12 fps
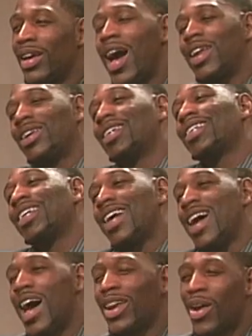I
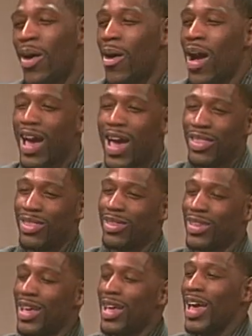know. I
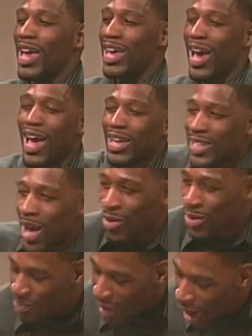got to stop
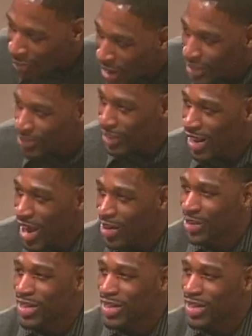going to Popeyes and McDonald's.